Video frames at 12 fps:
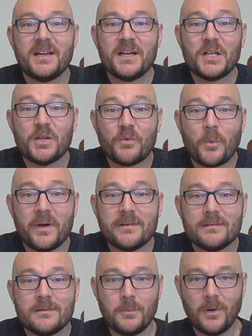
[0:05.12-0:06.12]
Hello
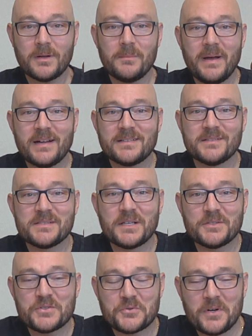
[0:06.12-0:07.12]
everyone, welcome back to
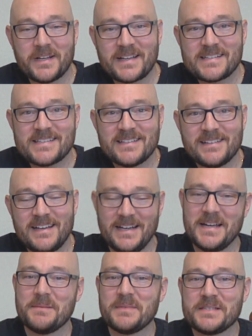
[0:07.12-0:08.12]
Seltzertronics.
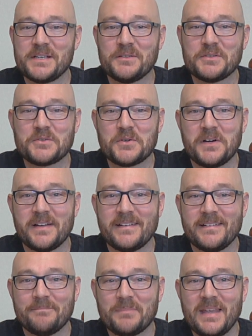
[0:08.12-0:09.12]
I am the Seltzertron.
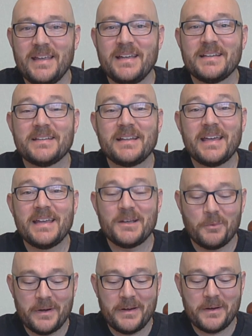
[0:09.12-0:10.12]
Today
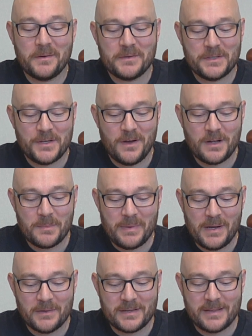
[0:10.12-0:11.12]
we're here to talk
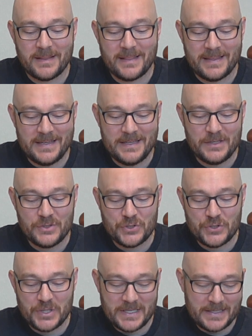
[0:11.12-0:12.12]
about the
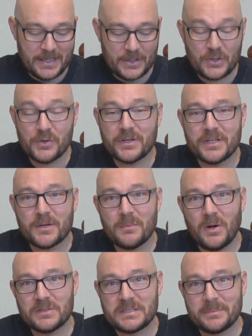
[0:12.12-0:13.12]
Schiit Gungnir
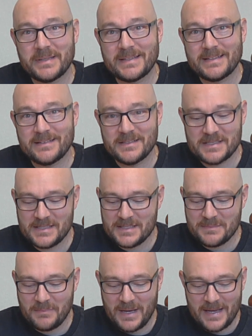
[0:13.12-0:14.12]
Multibit. This
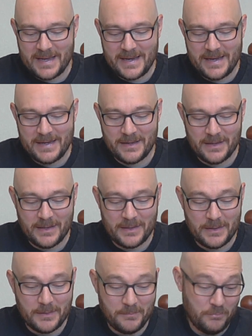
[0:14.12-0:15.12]
is my
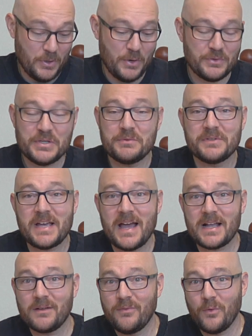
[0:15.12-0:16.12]
go-to
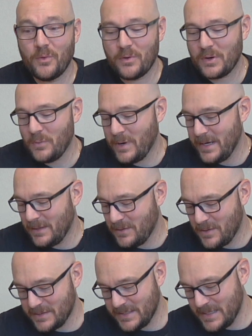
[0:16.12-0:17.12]
DAC for quite a
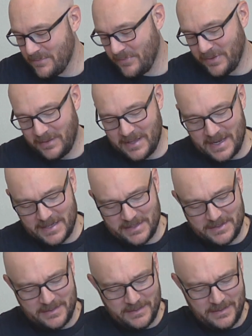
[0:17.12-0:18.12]
long time, for the
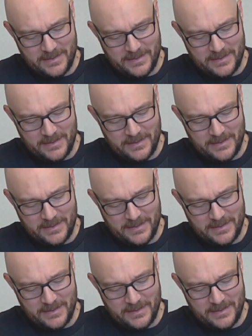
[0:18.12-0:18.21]
last